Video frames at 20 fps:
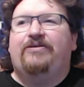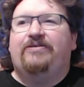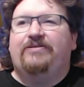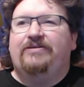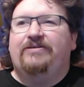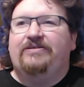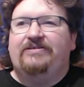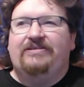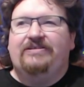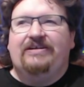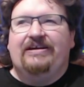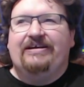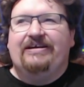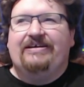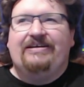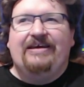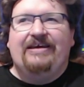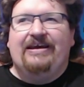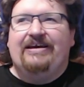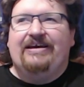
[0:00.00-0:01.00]
or
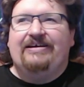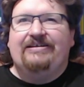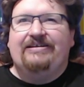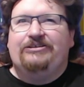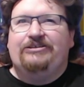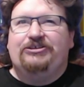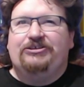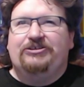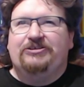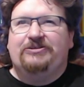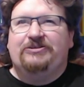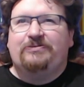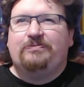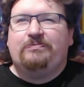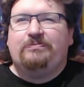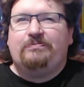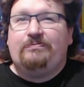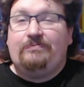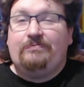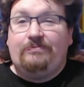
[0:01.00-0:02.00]
like, it's just